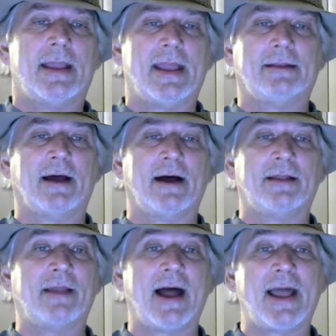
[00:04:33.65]
And
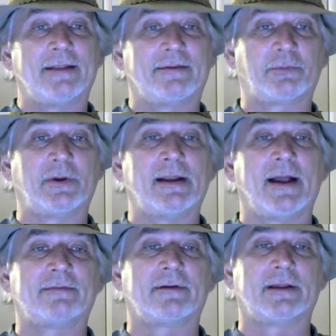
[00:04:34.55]
I had this pretty
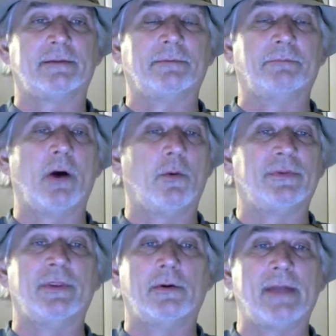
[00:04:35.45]
nice looking boat
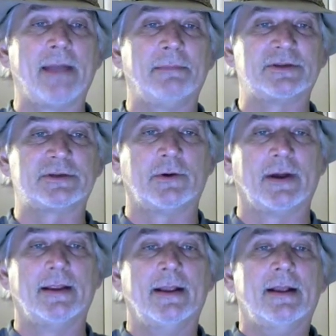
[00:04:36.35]
with no damage to
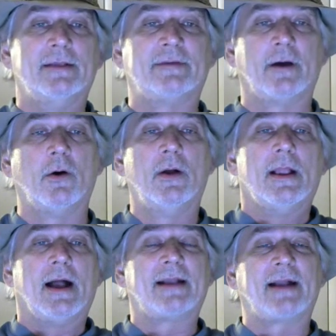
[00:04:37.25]
it. So
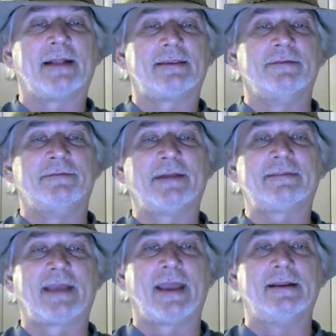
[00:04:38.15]
I got to
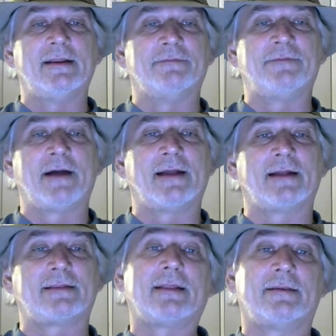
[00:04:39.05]
investigate it and found
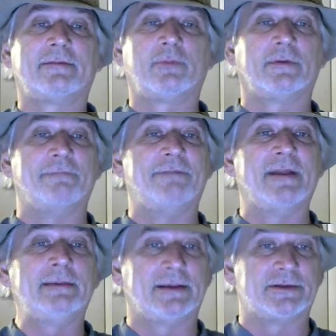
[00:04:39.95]
out that this was a
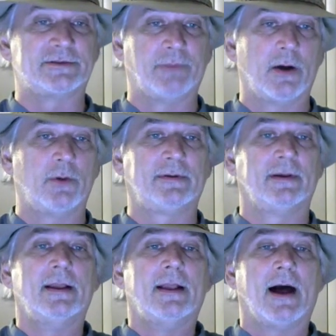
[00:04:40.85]
vintage boat
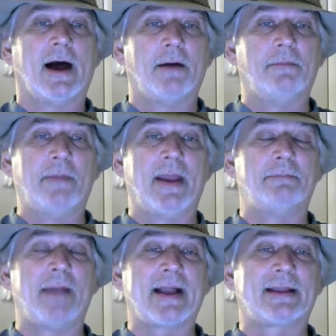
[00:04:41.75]

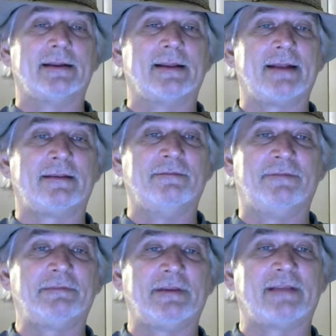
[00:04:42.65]
made back in the
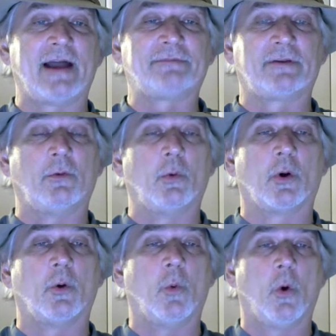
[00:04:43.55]
1950s after the
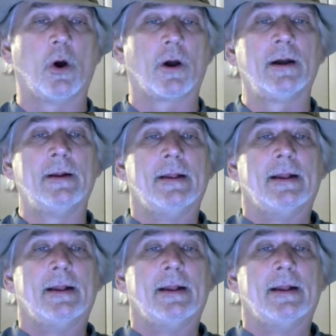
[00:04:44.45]
World War.